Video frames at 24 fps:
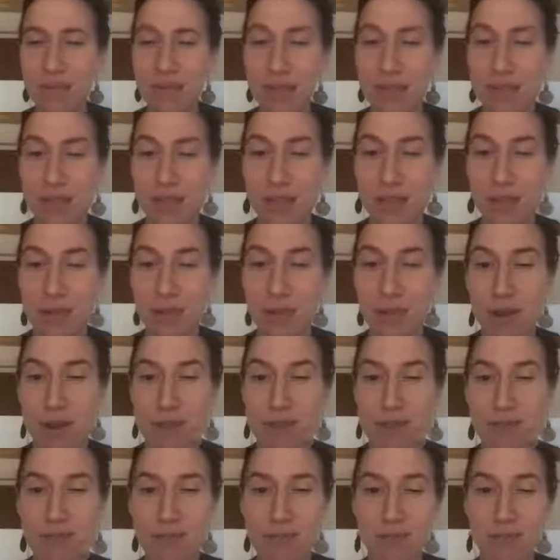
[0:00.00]
Anna, if I'm
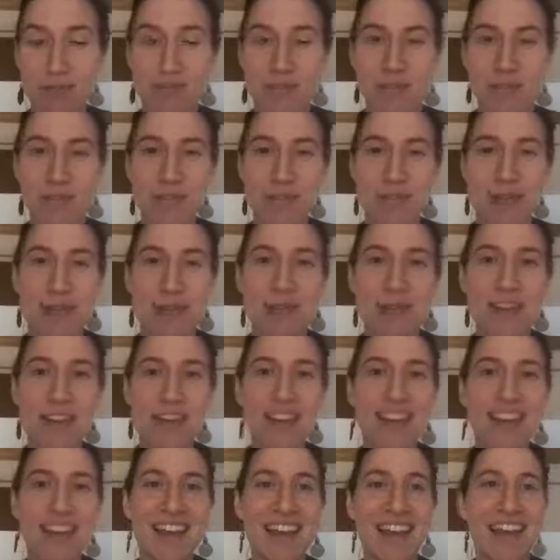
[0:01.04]
saying your name wrong, please
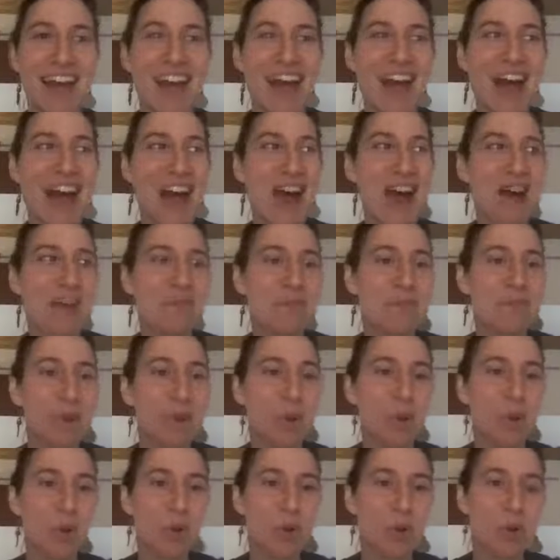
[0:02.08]
let me know.
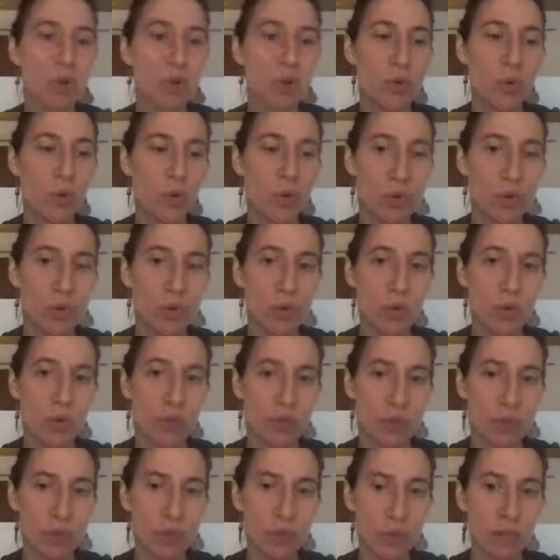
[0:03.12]

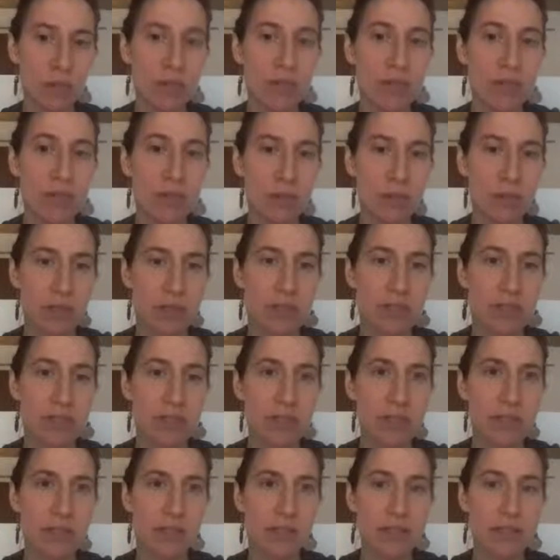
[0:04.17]
Who is
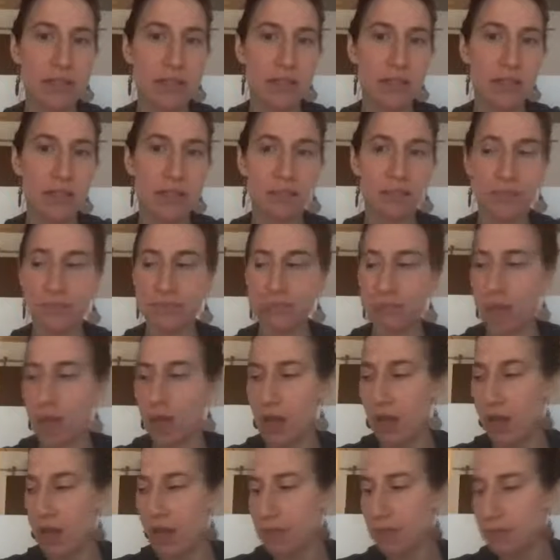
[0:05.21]
really brilliant at
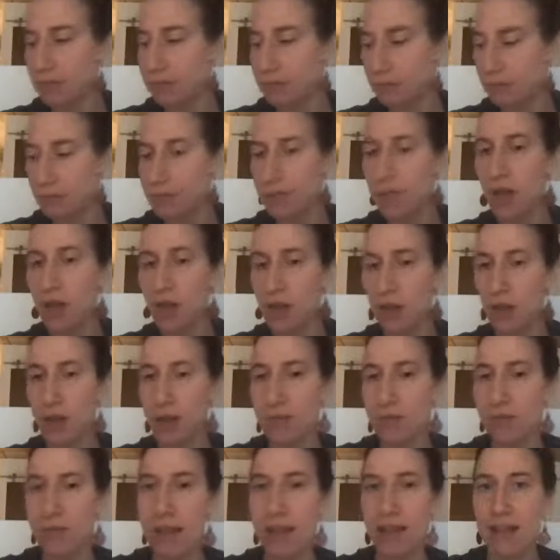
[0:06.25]
this.
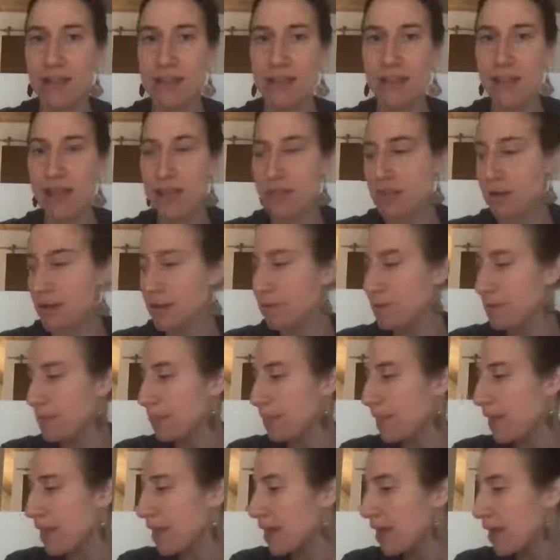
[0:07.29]
I'll come back
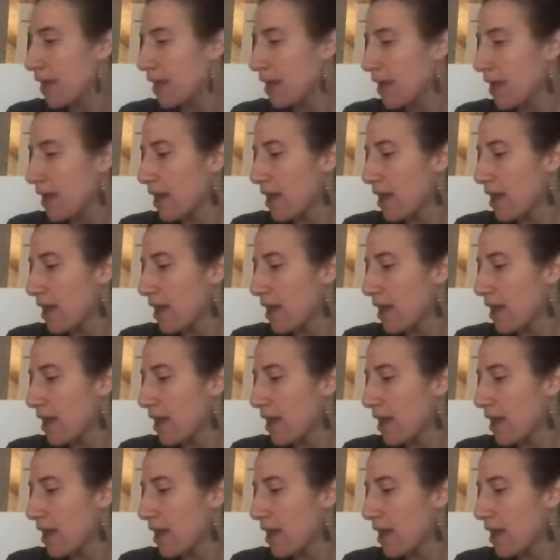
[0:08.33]
to that though.